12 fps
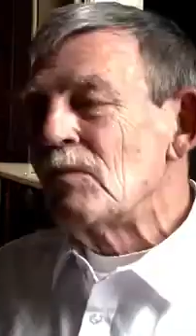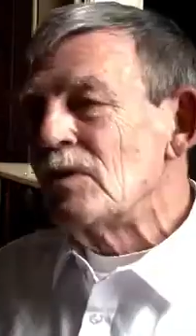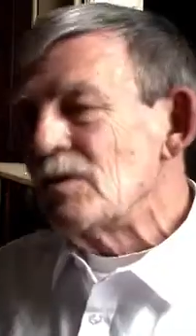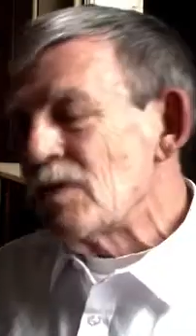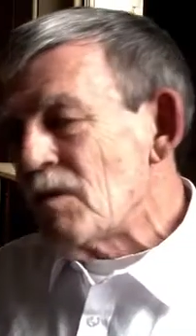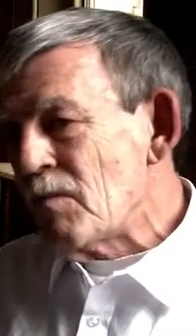When
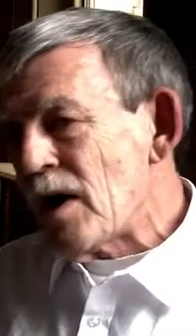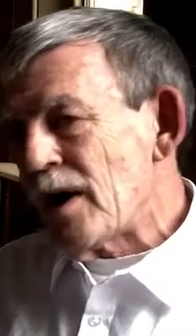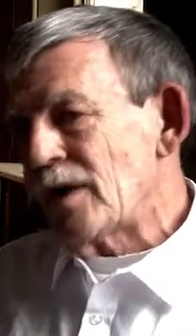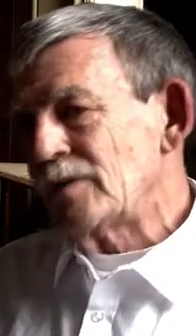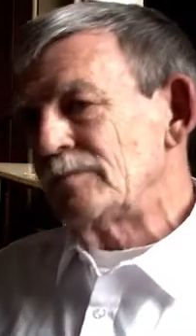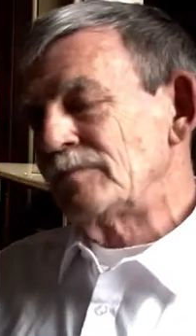you go
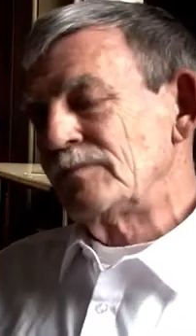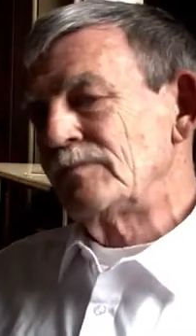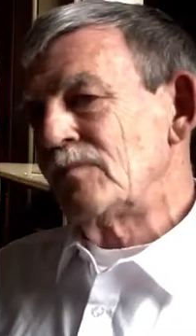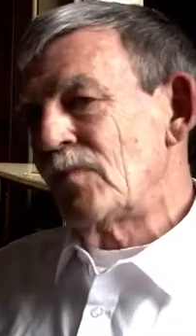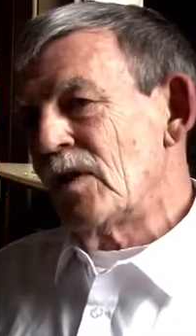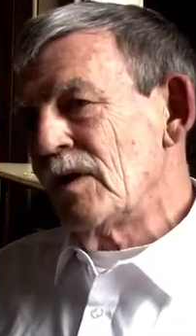back,
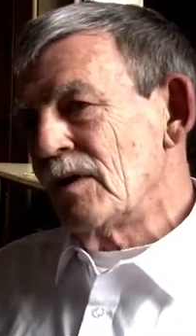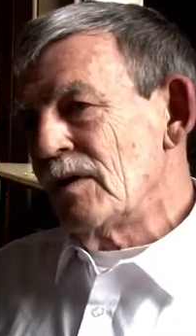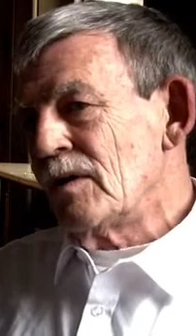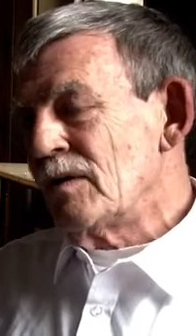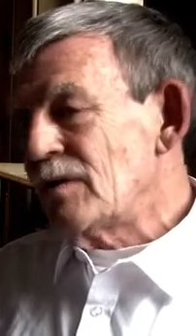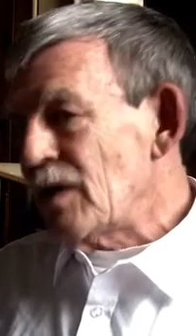
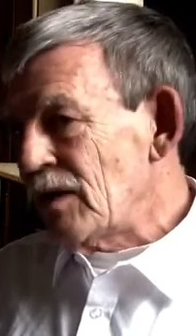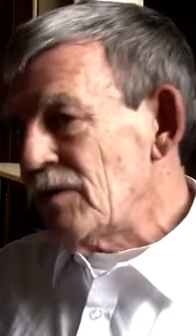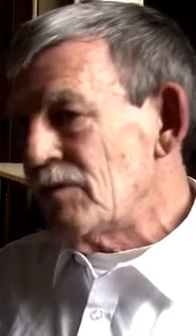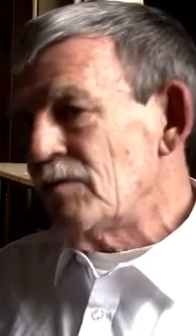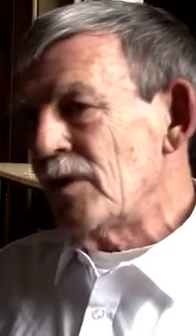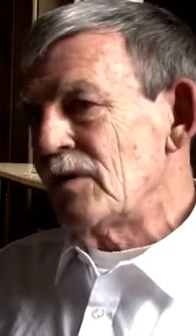tell
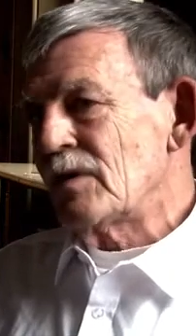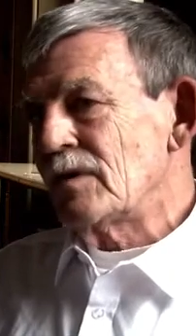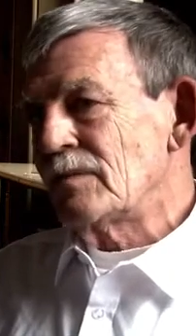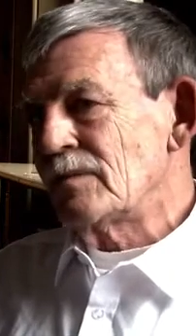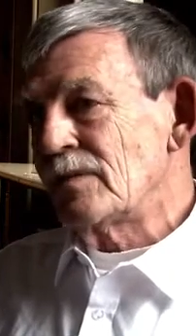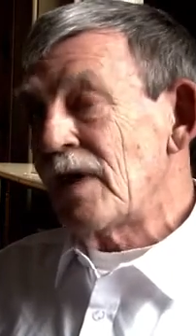your
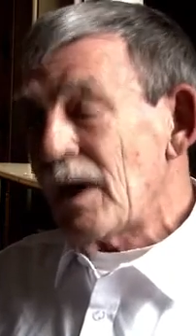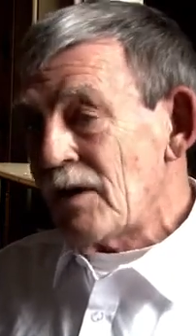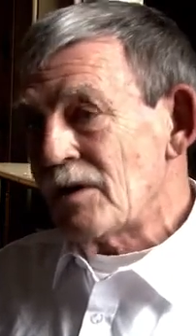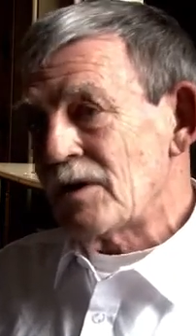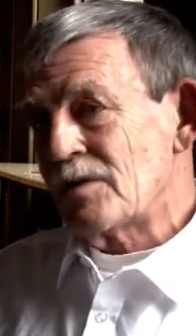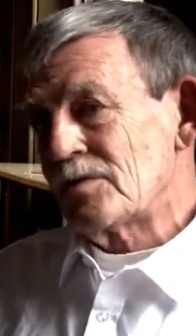American, tell
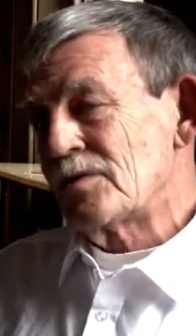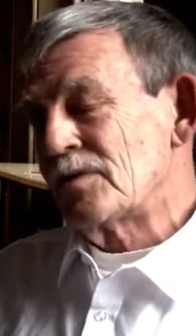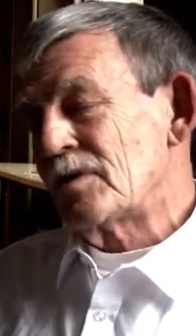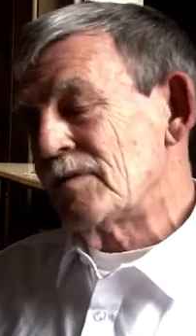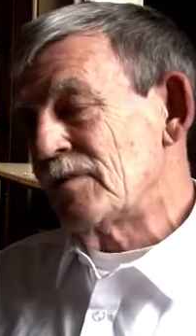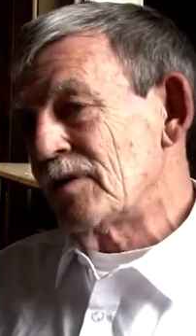our cousins
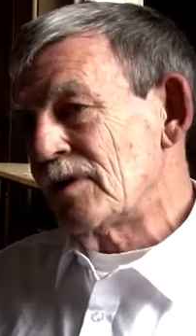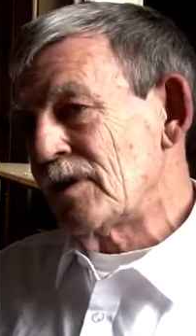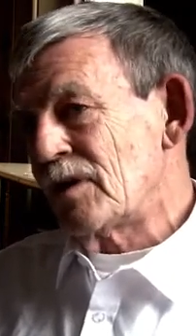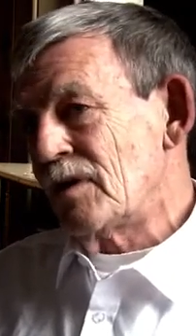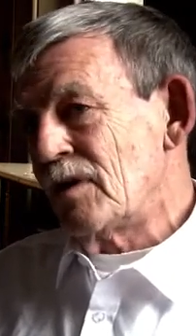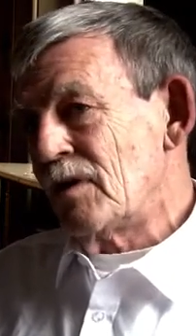over
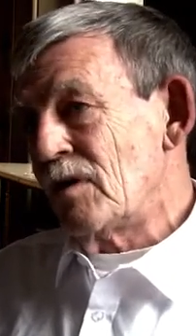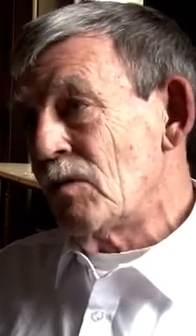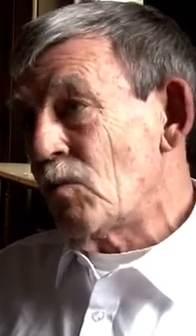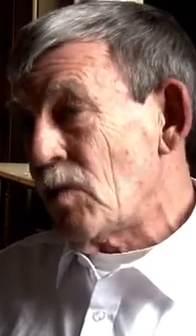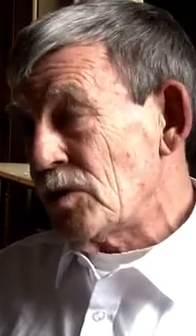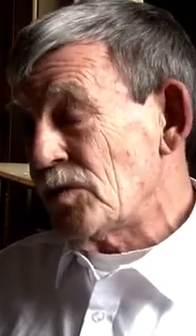there,
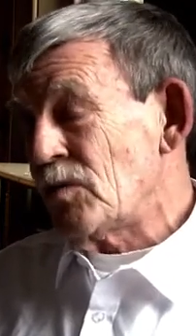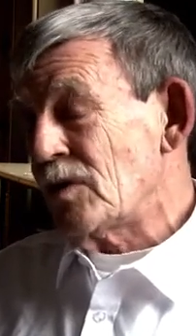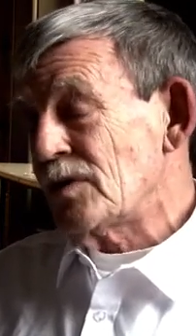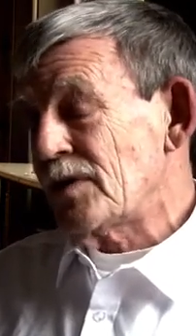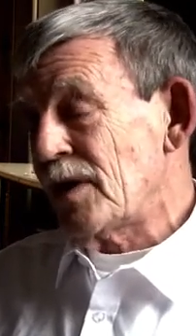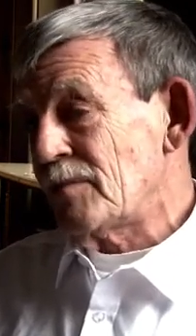watch what
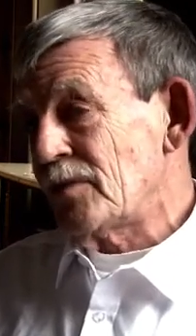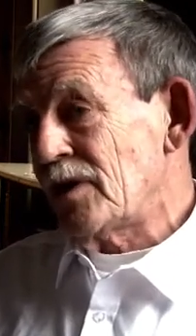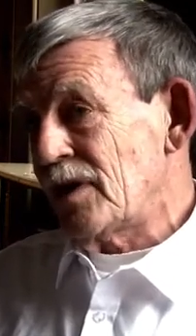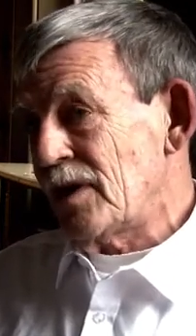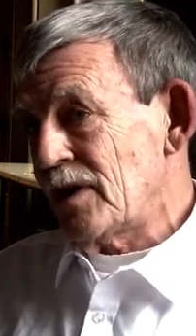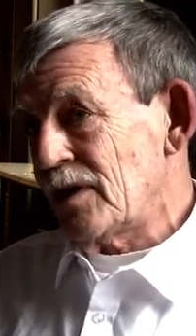is
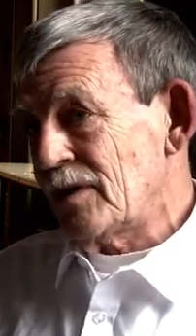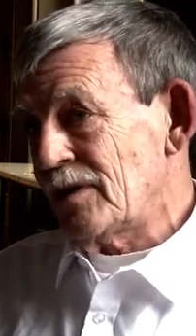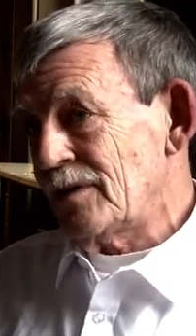happening here.